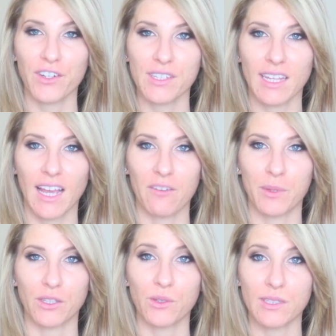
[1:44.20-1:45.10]
first thing I've
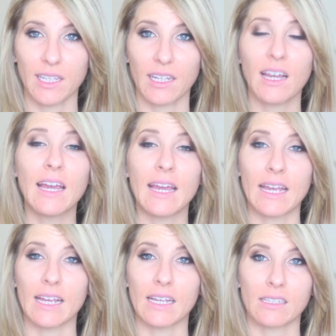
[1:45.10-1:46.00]
been using
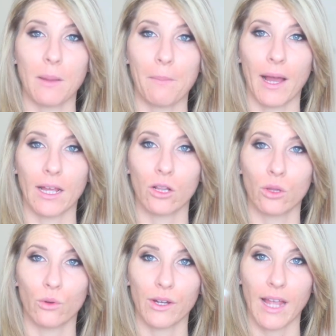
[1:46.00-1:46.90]
is my
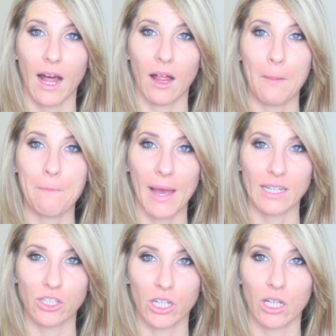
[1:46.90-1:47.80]
L'Oreal
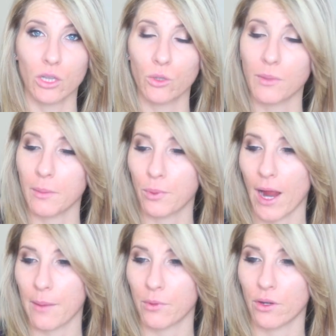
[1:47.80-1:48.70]
Magic Lumi
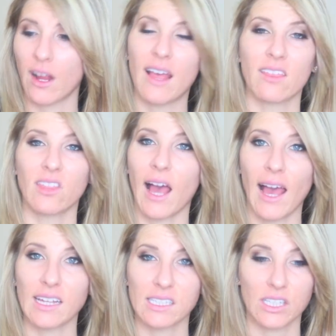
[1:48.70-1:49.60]
Primer. That
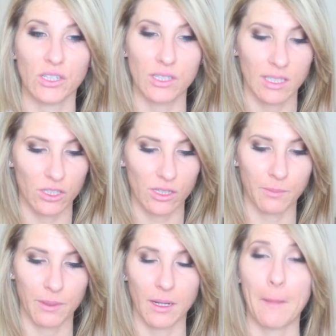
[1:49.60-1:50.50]
has seriously
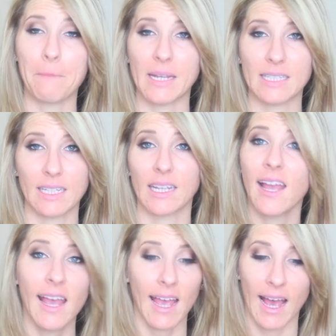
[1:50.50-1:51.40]
just been amazing.
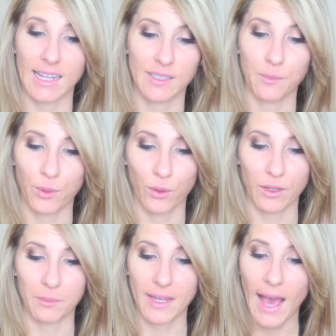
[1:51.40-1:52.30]
It hasn't
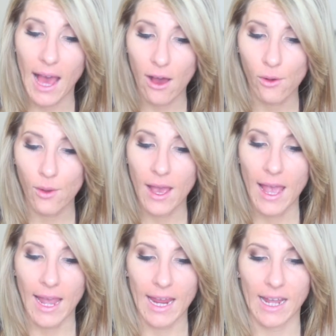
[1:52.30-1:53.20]
broken me out,
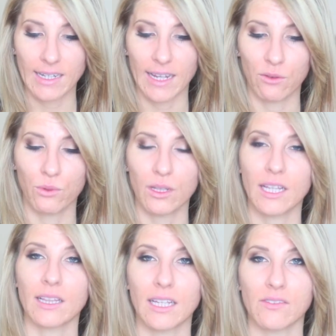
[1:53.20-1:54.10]
and it
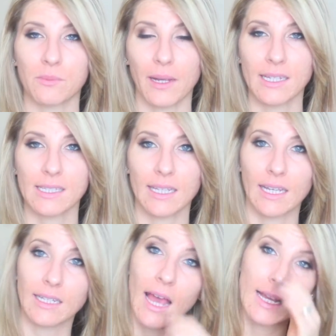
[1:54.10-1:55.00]
really leaves my
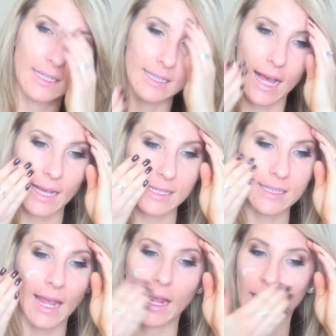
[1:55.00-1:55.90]
skin
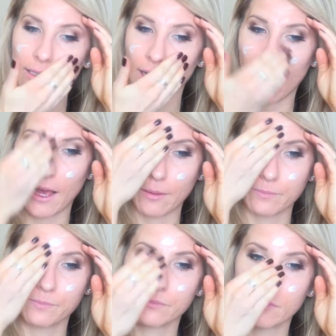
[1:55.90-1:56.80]
nice and um,